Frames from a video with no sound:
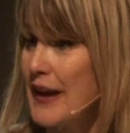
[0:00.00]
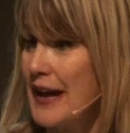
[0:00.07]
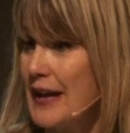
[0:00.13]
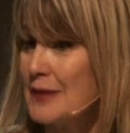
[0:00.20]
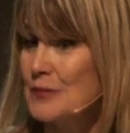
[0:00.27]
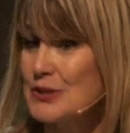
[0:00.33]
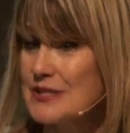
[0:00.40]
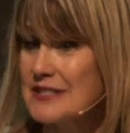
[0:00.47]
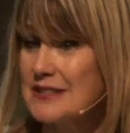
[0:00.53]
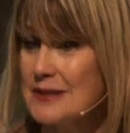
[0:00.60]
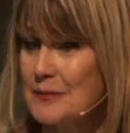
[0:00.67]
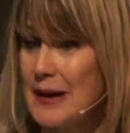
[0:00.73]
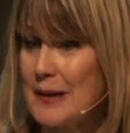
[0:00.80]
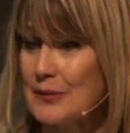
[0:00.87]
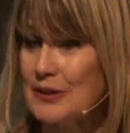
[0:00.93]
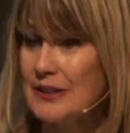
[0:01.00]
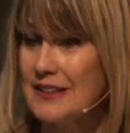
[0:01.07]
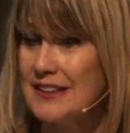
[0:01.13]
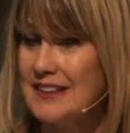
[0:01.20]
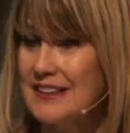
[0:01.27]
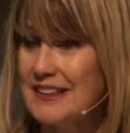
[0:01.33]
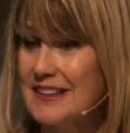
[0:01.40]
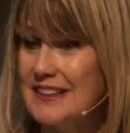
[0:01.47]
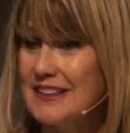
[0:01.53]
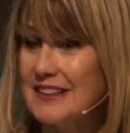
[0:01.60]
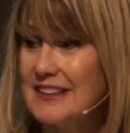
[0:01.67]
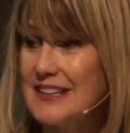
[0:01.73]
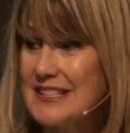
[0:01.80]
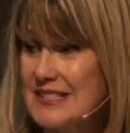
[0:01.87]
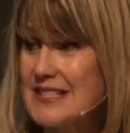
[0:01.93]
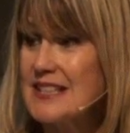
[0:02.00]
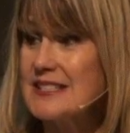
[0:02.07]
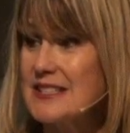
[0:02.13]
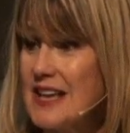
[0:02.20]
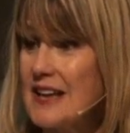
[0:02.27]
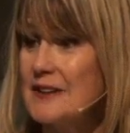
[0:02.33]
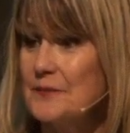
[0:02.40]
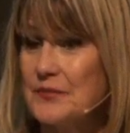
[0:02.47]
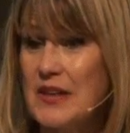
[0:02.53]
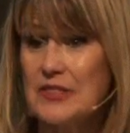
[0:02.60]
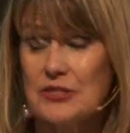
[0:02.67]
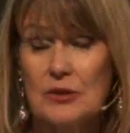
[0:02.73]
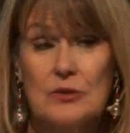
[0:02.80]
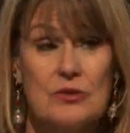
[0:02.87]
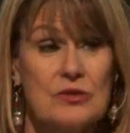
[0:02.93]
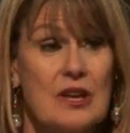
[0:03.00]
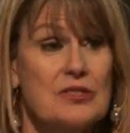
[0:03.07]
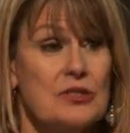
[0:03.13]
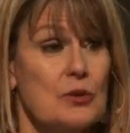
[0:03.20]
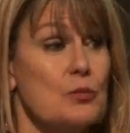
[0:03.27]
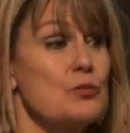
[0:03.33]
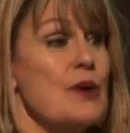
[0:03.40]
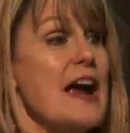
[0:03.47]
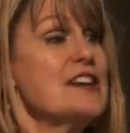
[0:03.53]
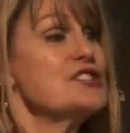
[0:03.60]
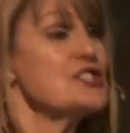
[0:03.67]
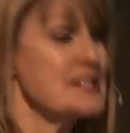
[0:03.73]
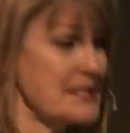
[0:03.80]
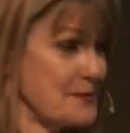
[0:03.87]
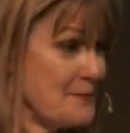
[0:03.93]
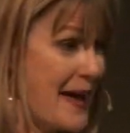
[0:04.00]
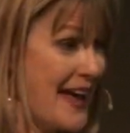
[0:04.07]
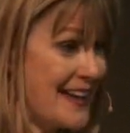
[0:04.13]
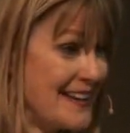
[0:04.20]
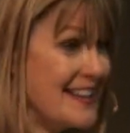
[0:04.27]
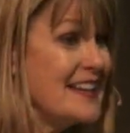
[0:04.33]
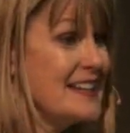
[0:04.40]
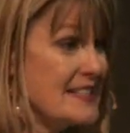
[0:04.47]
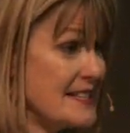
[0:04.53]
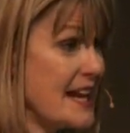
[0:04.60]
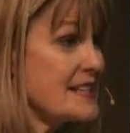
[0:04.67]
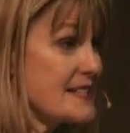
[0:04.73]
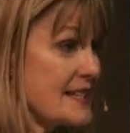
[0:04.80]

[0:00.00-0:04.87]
animals in the bible it says that that the that the righteous man takes